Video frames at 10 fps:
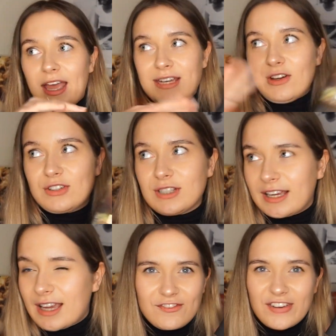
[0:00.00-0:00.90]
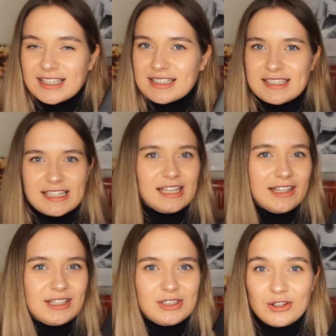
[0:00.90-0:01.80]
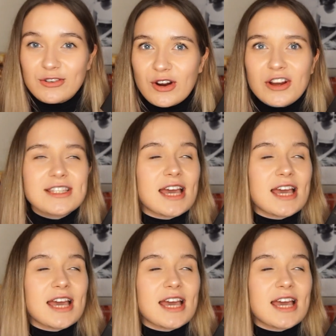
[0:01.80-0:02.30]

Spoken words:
another like fantasy universe.